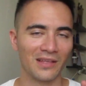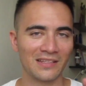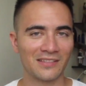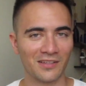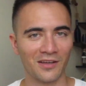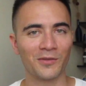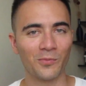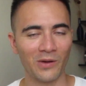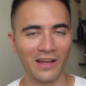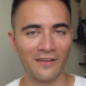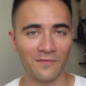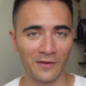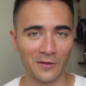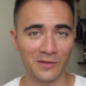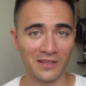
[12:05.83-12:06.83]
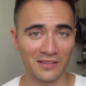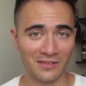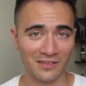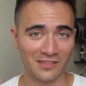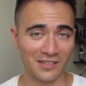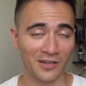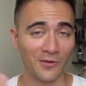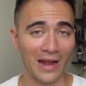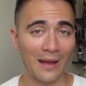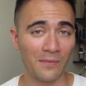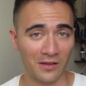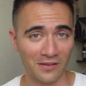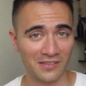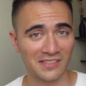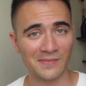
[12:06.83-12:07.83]
it's a good way for you to grab a
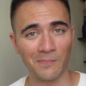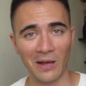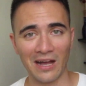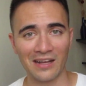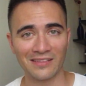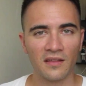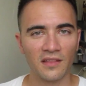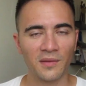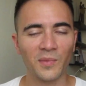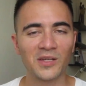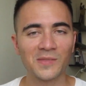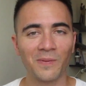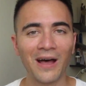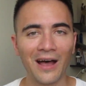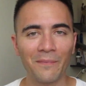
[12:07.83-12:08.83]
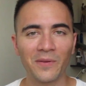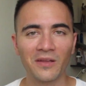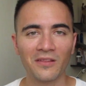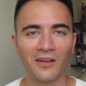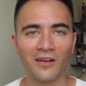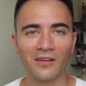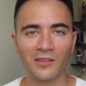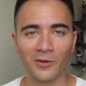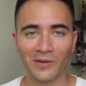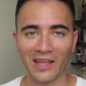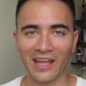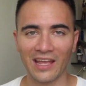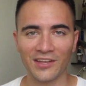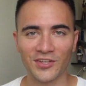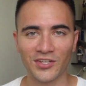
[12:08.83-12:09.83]
good spot. The most popular
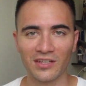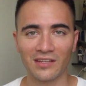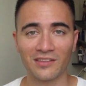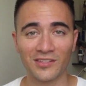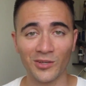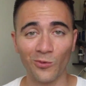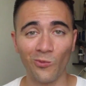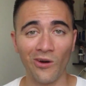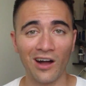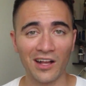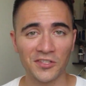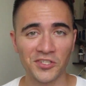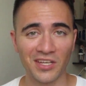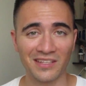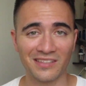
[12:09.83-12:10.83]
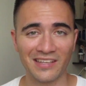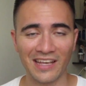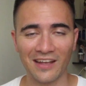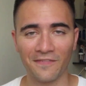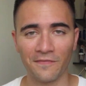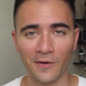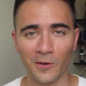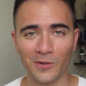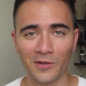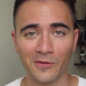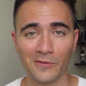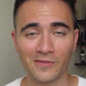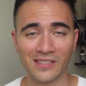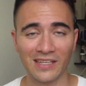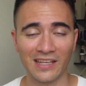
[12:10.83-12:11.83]
location to watch and take
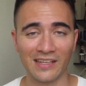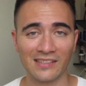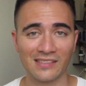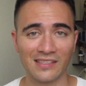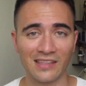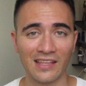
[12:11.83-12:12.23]
photos is